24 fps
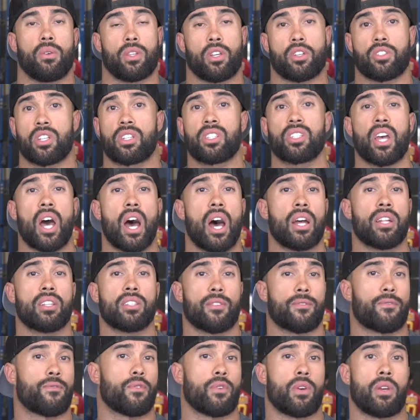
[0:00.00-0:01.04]
And there's a tons
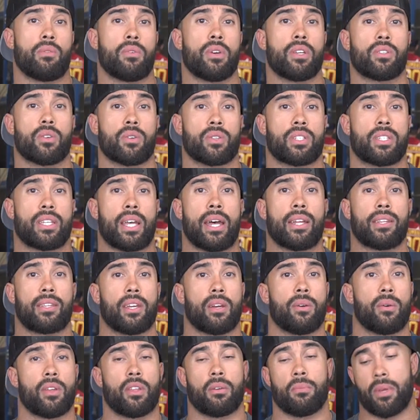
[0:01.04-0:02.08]
of free resources out
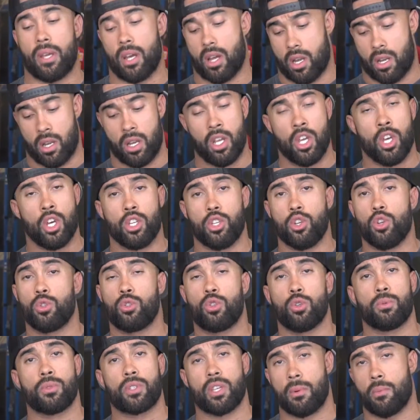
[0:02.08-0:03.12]
there, whether it be on
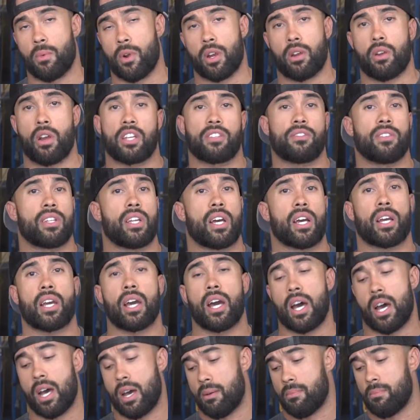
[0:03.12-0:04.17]
YouTube somewhere, CrossFit dot
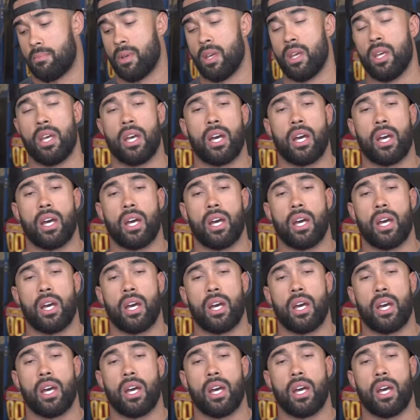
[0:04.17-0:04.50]
com,